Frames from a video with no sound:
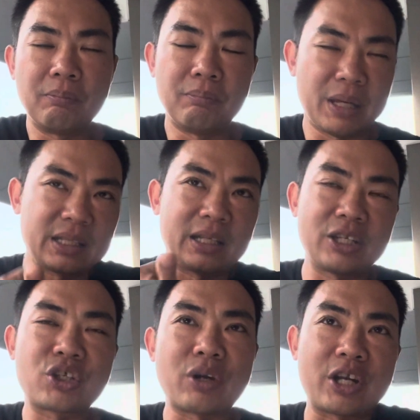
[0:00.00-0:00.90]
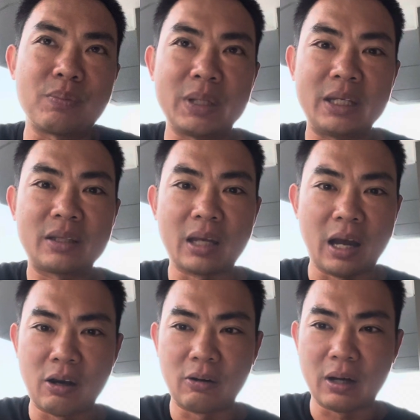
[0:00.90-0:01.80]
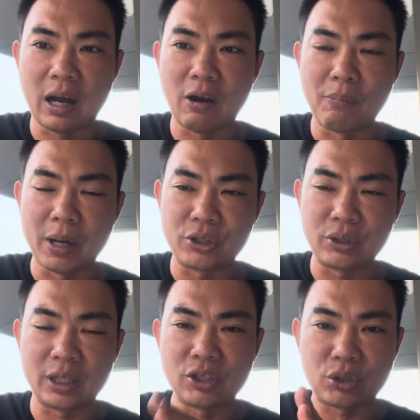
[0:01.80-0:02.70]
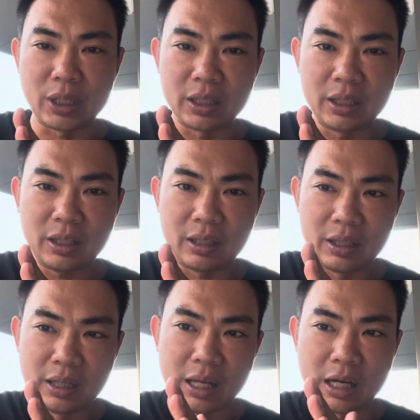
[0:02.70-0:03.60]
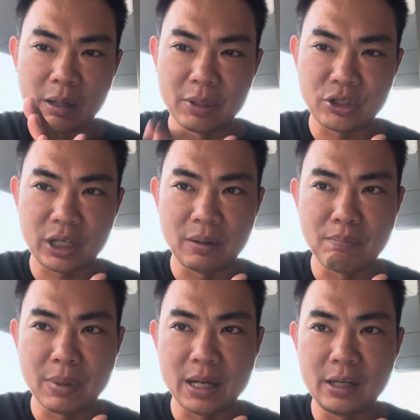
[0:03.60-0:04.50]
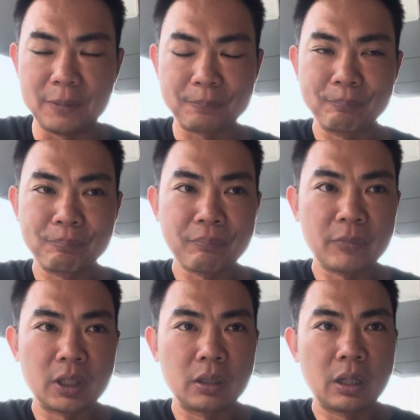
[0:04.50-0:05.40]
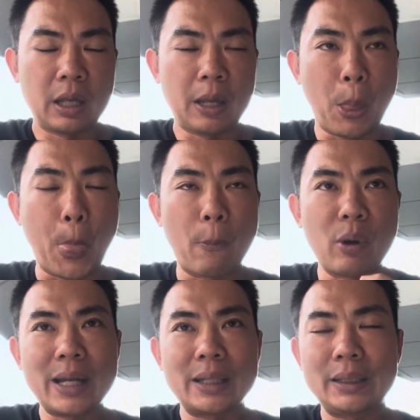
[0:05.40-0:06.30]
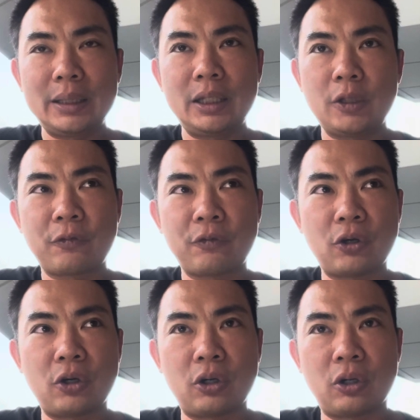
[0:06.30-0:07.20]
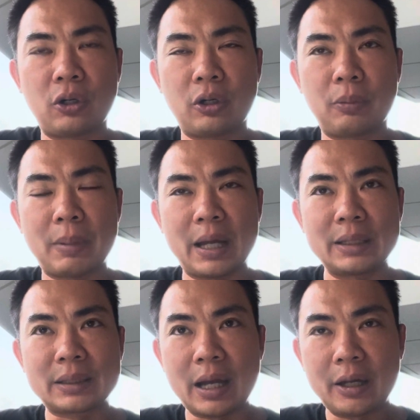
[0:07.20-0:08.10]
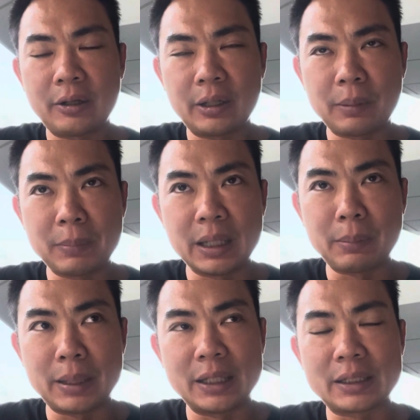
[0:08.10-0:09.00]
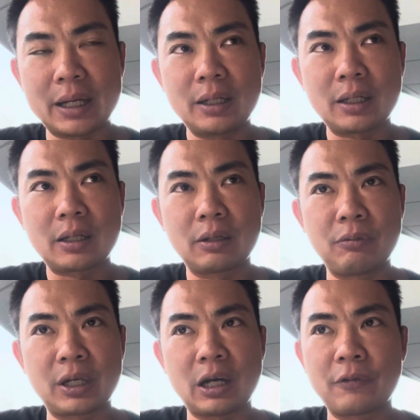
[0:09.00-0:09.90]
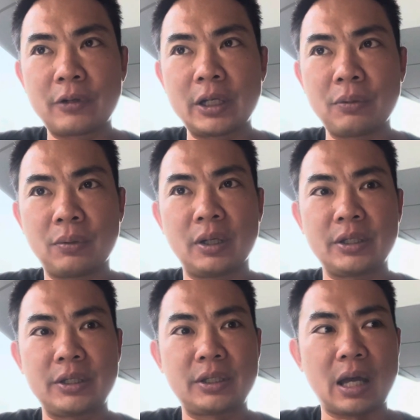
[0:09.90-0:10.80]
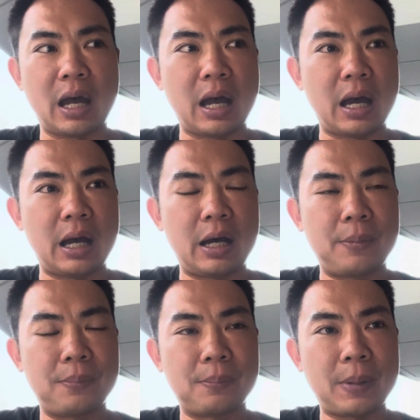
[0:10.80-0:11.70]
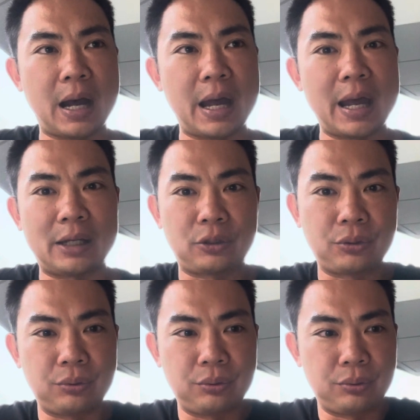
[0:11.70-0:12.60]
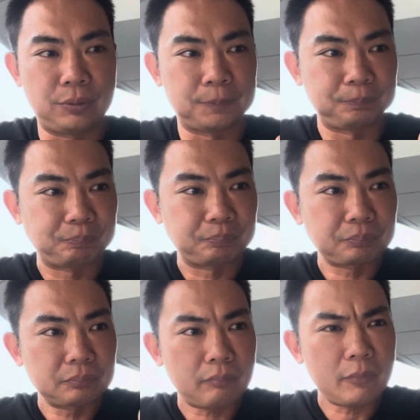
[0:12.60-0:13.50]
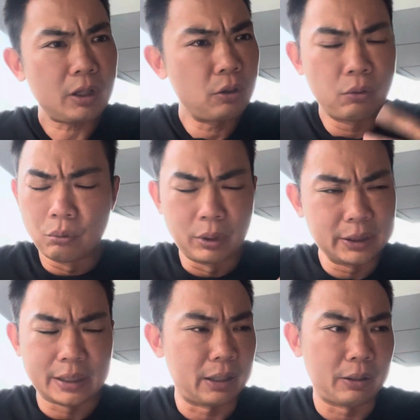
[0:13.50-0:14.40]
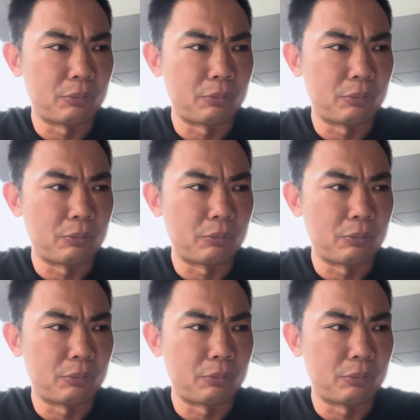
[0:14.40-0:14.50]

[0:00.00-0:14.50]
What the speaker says: basically, stretch means how much you can straighten it and how much you can bend it. What I did for my entire recovery was I had to, once the